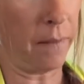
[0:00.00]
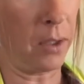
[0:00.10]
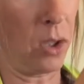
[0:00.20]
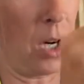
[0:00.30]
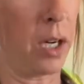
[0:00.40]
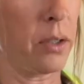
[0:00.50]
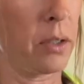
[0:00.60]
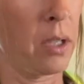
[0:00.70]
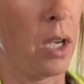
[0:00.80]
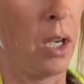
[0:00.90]
the jars.
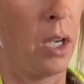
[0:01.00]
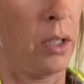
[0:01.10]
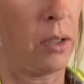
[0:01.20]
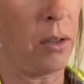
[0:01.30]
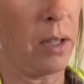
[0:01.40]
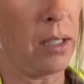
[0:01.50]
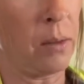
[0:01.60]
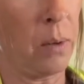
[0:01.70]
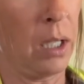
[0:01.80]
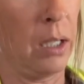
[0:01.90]
So this
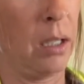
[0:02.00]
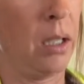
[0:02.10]
one,